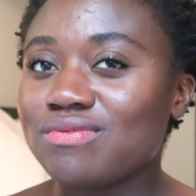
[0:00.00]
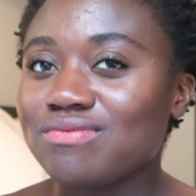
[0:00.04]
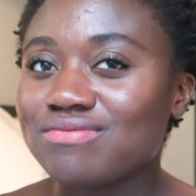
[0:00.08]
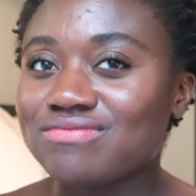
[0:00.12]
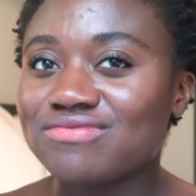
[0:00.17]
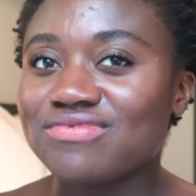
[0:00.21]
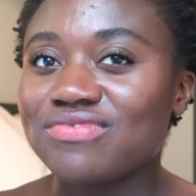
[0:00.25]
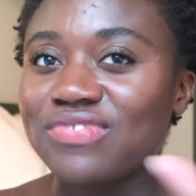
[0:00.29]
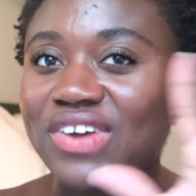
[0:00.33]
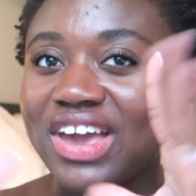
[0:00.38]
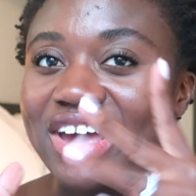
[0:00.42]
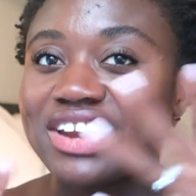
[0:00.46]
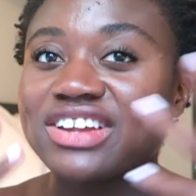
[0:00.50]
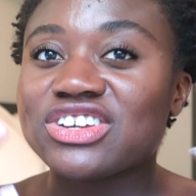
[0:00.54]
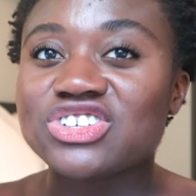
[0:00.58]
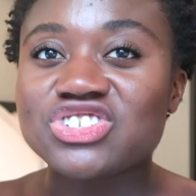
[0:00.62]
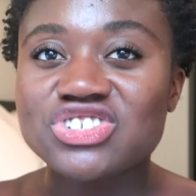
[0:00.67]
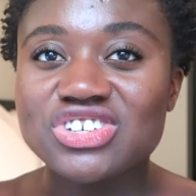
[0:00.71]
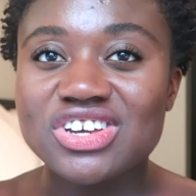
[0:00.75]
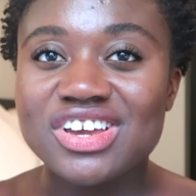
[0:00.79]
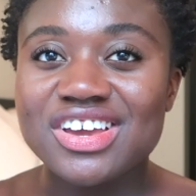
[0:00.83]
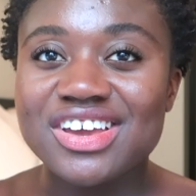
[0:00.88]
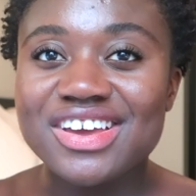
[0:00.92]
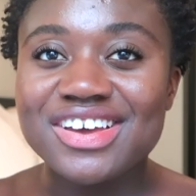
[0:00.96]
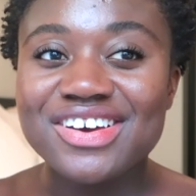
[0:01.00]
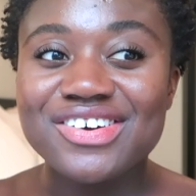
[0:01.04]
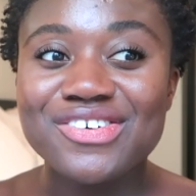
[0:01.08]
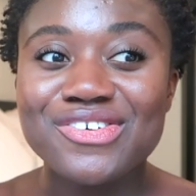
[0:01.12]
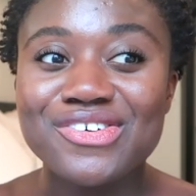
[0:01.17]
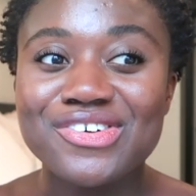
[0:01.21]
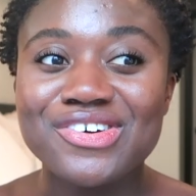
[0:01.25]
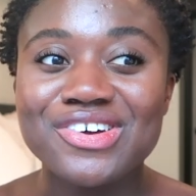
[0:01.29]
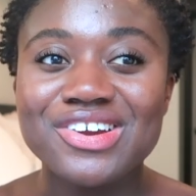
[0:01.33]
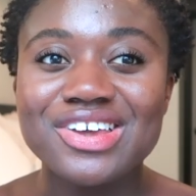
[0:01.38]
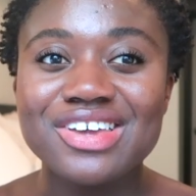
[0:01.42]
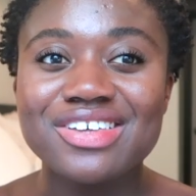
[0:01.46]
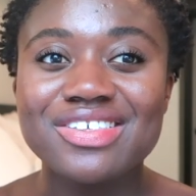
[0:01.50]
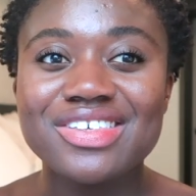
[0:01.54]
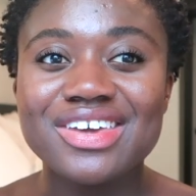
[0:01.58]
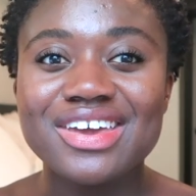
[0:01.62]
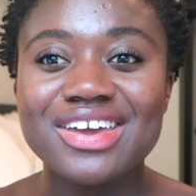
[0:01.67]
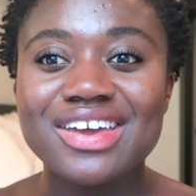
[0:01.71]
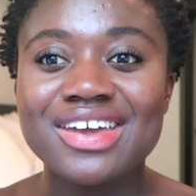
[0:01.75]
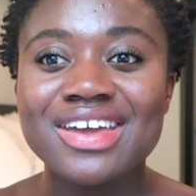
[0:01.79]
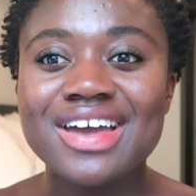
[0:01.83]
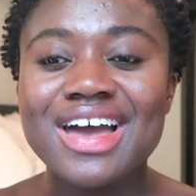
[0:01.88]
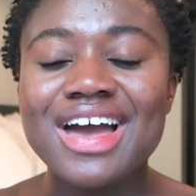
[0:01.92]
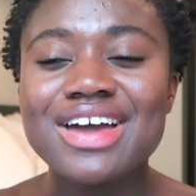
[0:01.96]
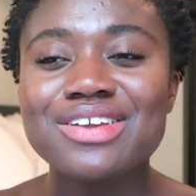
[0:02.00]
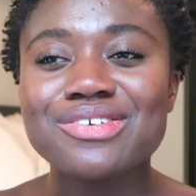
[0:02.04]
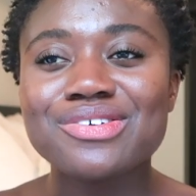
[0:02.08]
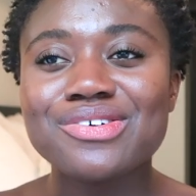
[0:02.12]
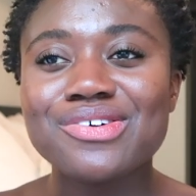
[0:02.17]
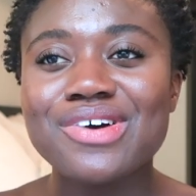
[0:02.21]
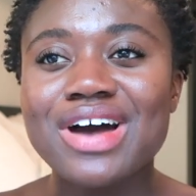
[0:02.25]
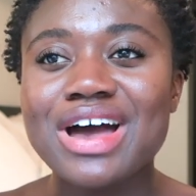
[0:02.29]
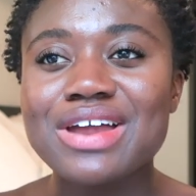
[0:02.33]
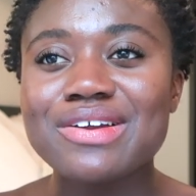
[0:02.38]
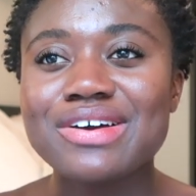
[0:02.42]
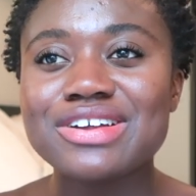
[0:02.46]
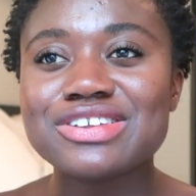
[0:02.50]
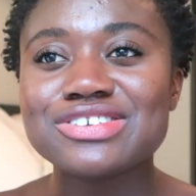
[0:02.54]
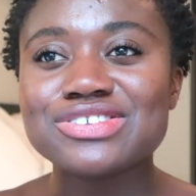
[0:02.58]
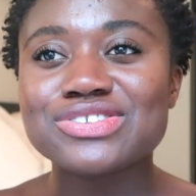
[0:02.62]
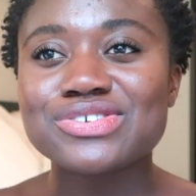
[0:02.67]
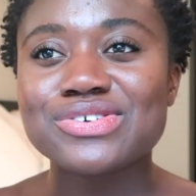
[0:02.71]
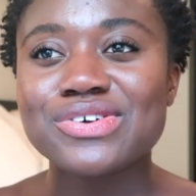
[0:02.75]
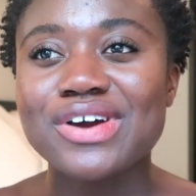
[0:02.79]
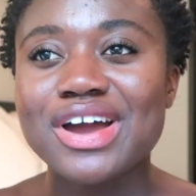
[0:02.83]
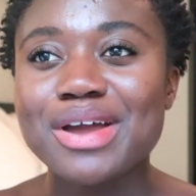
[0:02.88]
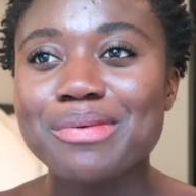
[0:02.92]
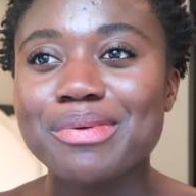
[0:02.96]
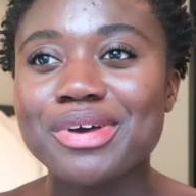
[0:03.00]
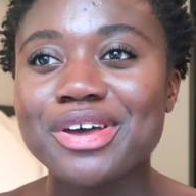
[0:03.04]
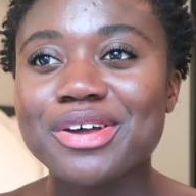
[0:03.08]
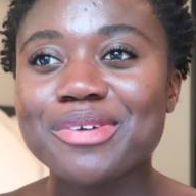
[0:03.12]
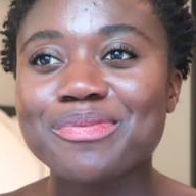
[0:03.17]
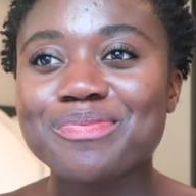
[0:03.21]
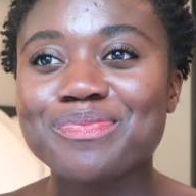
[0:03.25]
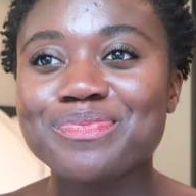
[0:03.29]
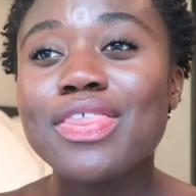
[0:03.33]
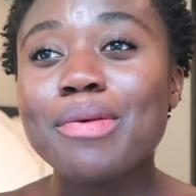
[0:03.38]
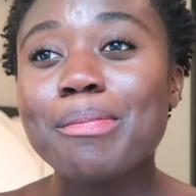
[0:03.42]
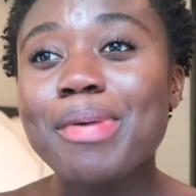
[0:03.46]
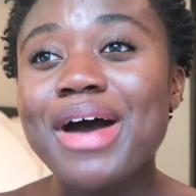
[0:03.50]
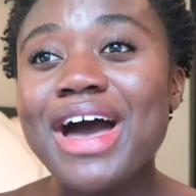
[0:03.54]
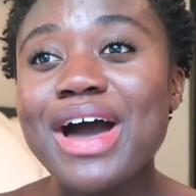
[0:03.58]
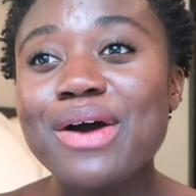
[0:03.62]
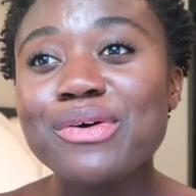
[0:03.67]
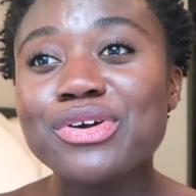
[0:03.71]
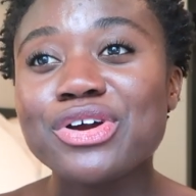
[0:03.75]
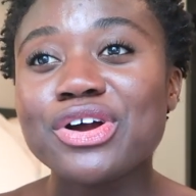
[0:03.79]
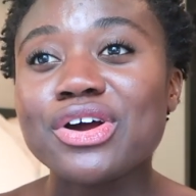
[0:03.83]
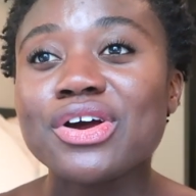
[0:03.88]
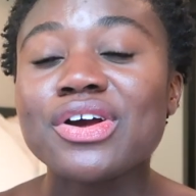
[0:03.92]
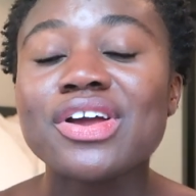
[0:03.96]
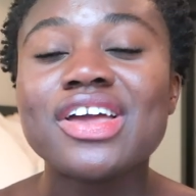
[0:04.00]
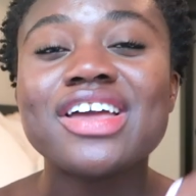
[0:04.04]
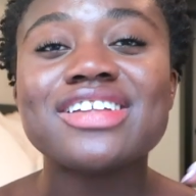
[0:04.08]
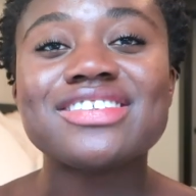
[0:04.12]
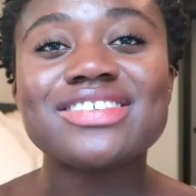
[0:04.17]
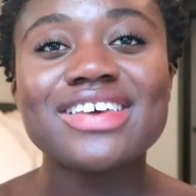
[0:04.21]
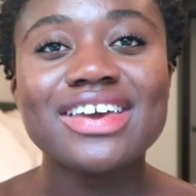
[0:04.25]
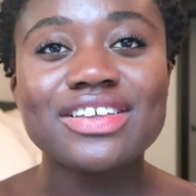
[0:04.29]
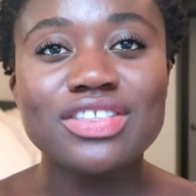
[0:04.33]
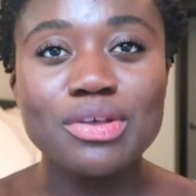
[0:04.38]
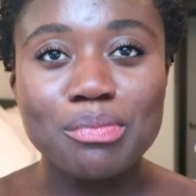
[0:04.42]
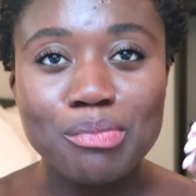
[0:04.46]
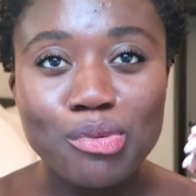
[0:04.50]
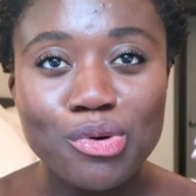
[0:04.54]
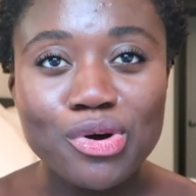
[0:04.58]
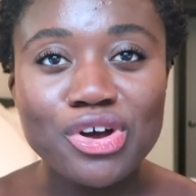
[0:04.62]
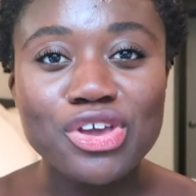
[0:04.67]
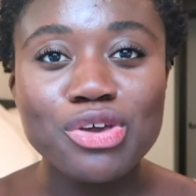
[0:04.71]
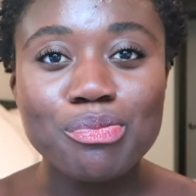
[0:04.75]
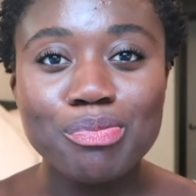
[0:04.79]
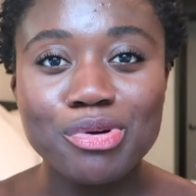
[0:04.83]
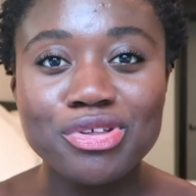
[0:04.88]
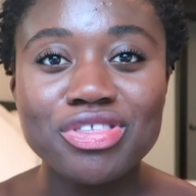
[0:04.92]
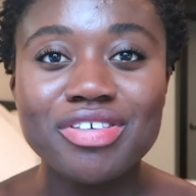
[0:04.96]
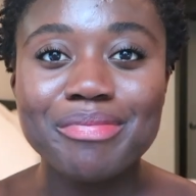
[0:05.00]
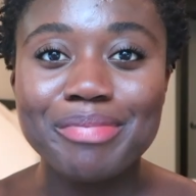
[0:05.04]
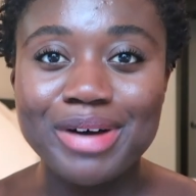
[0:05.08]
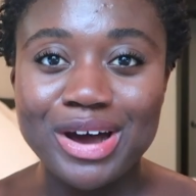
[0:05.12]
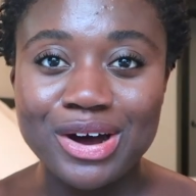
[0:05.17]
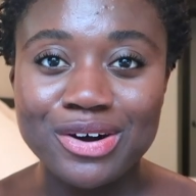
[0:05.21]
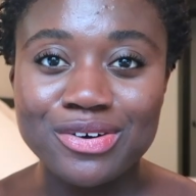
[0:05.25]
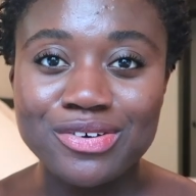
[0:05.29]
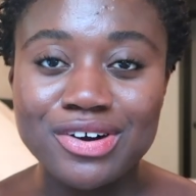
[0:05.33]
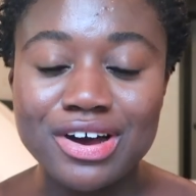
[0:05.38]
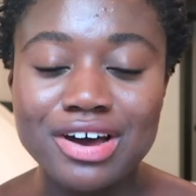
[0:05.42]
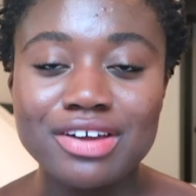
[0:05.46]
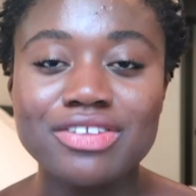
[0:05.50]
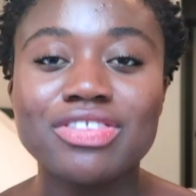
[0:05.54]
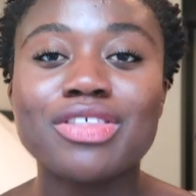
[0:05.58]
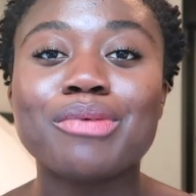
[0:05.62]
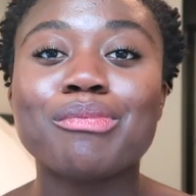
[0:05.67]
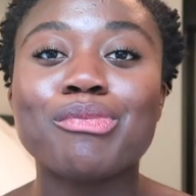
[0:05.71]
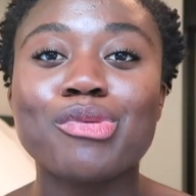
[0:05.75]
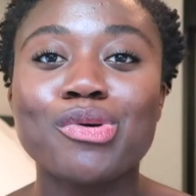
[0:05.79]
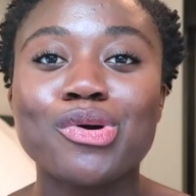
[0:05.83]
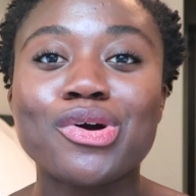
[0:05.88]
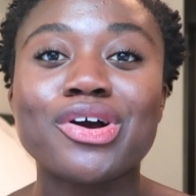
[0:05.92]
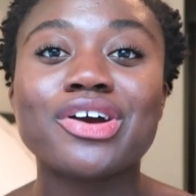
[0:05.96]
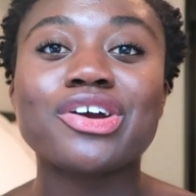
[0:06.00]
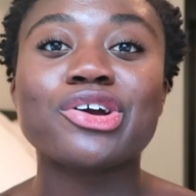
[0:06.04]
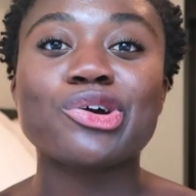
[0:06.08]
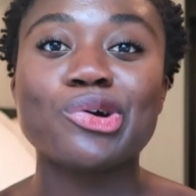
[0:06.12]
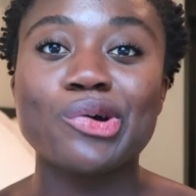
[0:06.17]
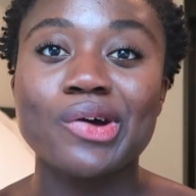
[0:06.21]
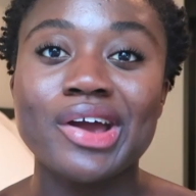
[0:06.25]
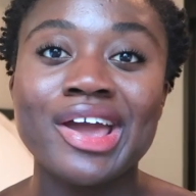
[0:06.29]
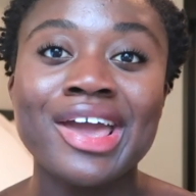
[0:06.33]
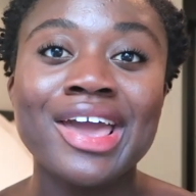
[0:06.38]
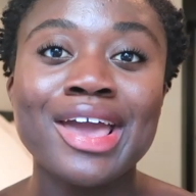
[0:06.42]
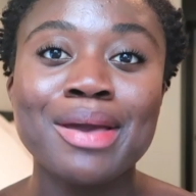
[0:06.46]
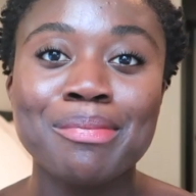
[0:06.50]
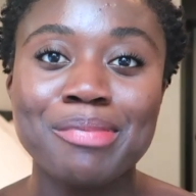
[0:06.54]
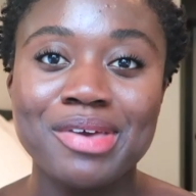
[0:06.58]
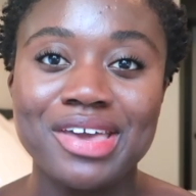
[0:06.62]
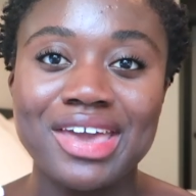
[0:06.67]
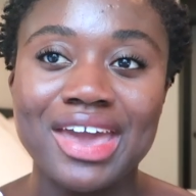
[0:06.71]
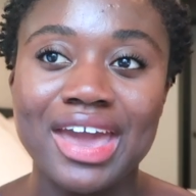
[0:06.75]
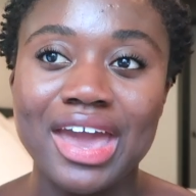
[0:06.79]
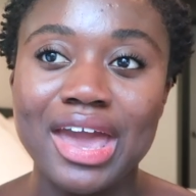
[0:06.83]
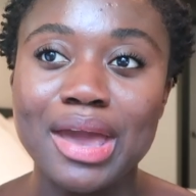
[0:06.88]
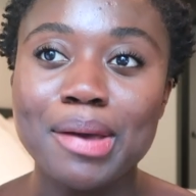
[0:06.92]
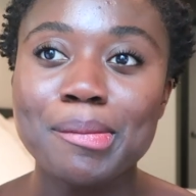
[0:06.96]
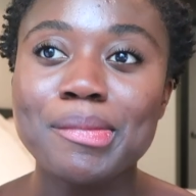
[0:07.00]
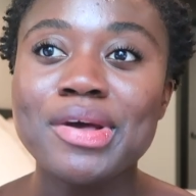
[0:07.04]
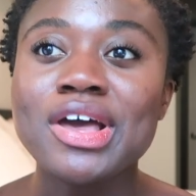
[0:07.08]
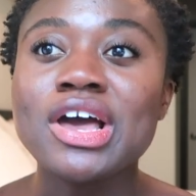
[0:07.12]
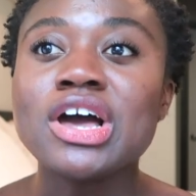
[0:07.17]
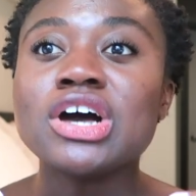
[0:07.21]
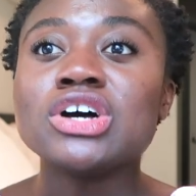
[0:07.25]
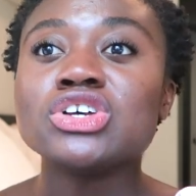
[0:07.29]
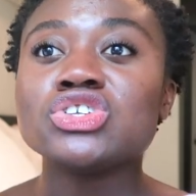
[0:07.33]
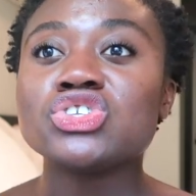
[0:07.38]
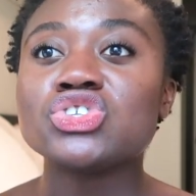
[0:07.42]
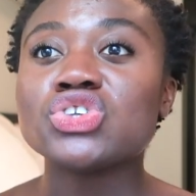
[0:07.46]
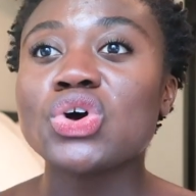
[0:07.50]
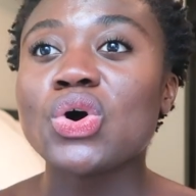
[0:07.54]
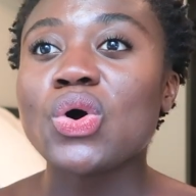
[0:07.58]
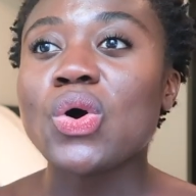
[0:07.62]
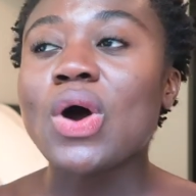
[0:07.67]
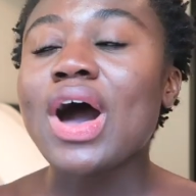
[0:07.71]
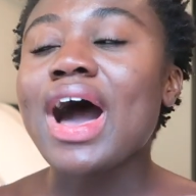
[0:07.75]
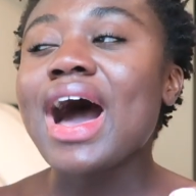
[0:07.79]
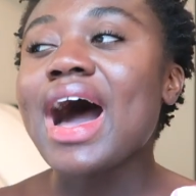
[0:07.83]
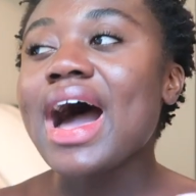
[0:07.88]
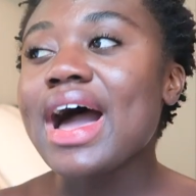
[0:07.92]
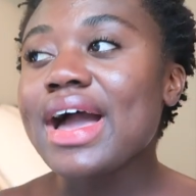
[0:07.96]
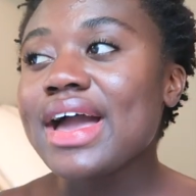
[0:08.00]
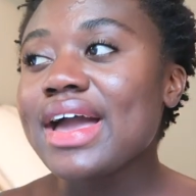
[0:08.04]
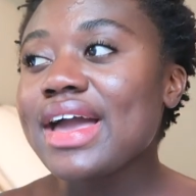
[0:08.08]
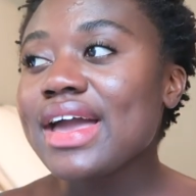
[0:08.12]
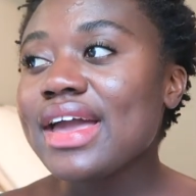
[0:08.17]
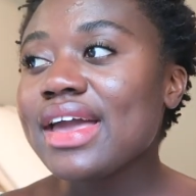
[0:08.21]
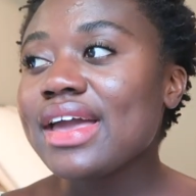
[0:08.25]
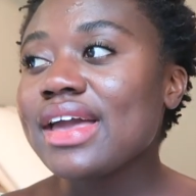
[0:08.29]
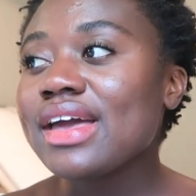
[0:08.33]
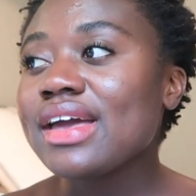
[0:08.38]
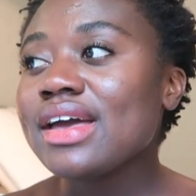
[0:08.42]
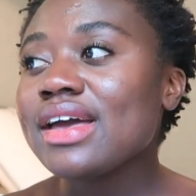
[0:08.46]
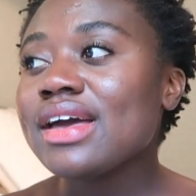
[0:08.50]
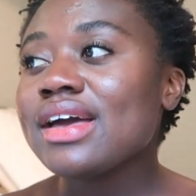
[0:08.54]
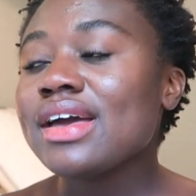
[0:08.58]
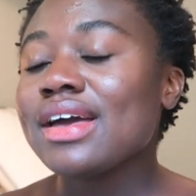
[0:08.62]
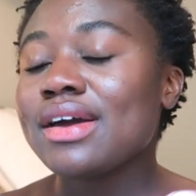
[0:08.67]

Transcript: vanishing or anything. I don't know, how do I describe it? The powder, it's like the more you put the powder on, the more gray it became. So I